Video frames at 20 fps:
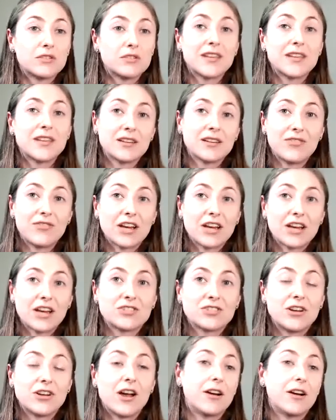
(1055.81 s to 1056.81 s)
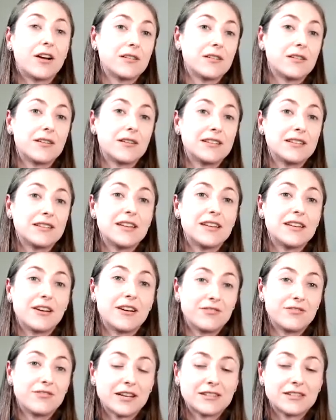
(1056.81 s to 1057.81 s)
satisfaction is not
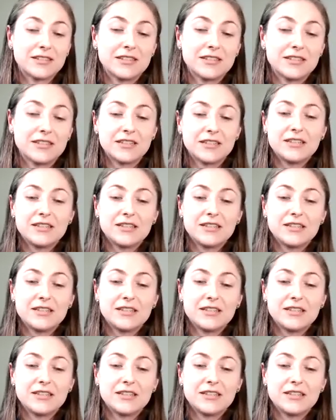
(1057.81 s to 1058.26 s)
affected,